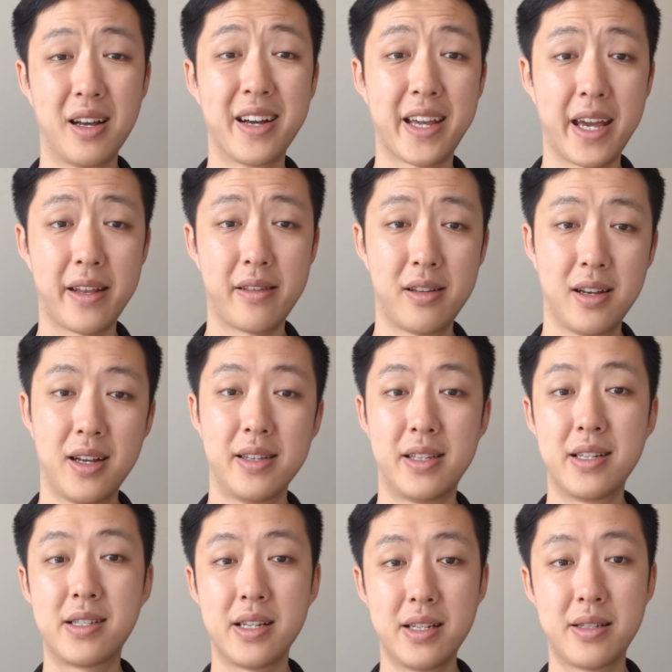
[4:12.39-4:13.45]
Again,
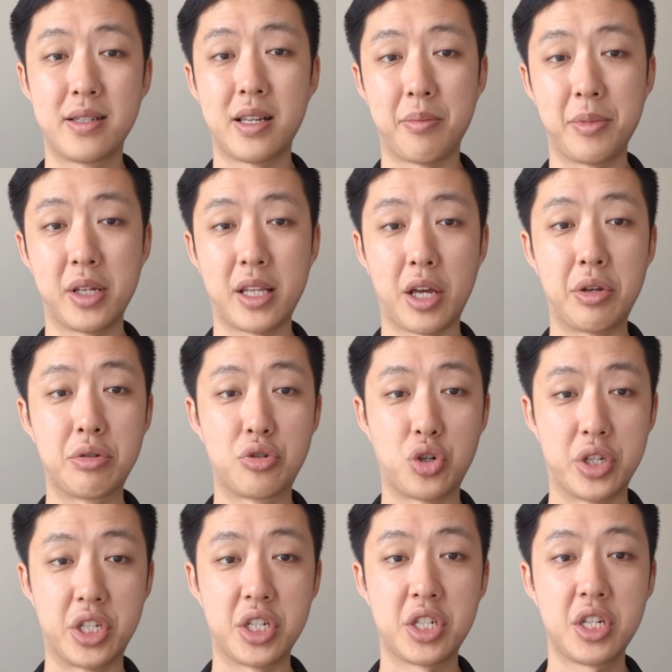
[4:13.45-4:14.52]
this is something that you
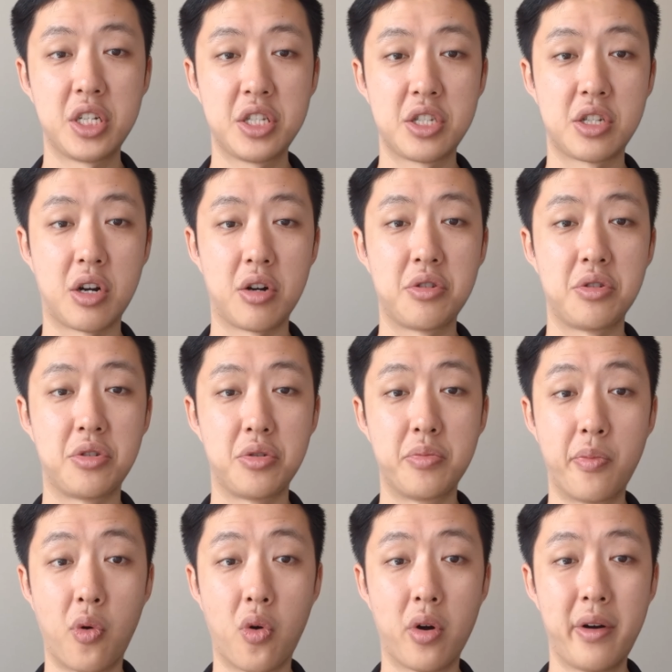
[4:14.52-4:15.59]
traditionally start to do
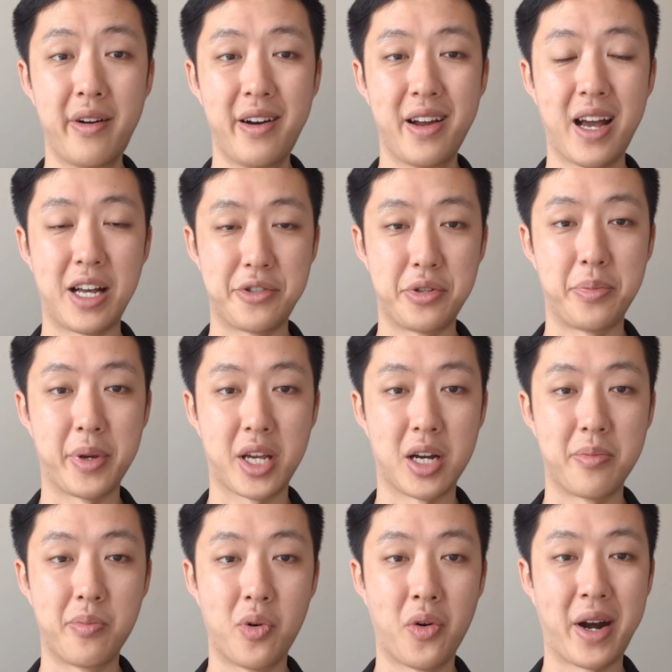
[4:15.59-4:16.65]
more as you
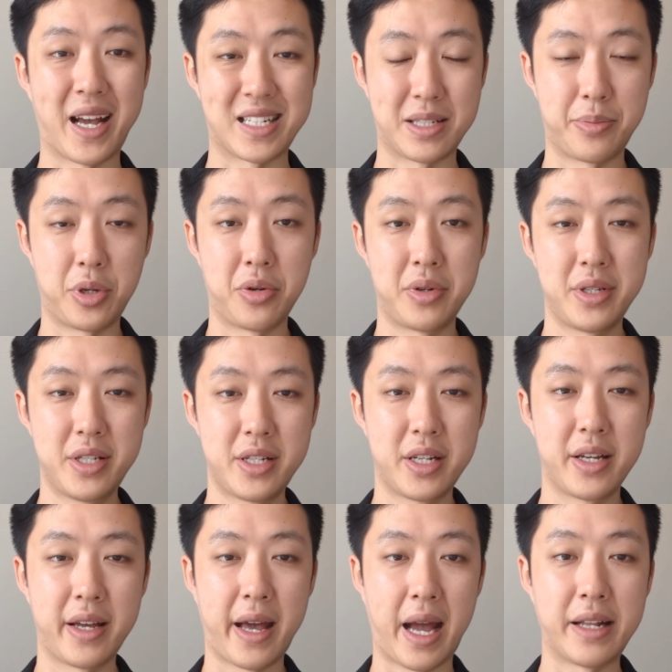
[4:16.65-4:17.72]
become more experienced
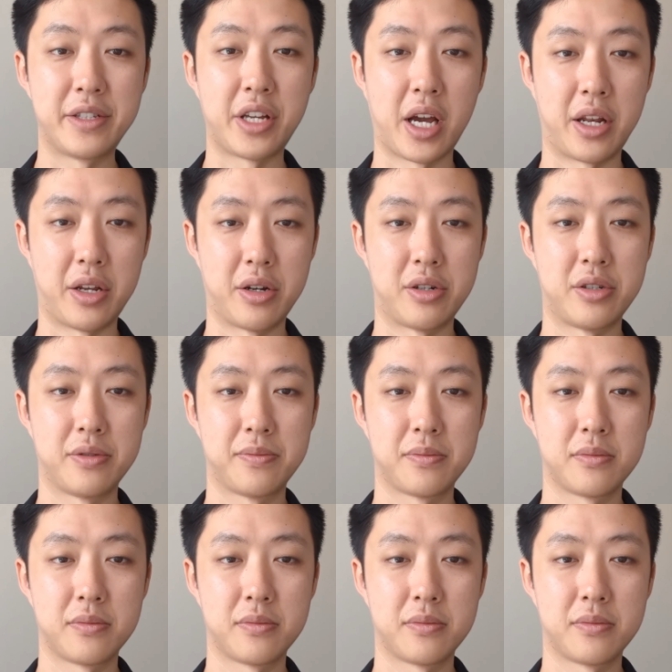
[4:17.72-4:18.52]
and tenured.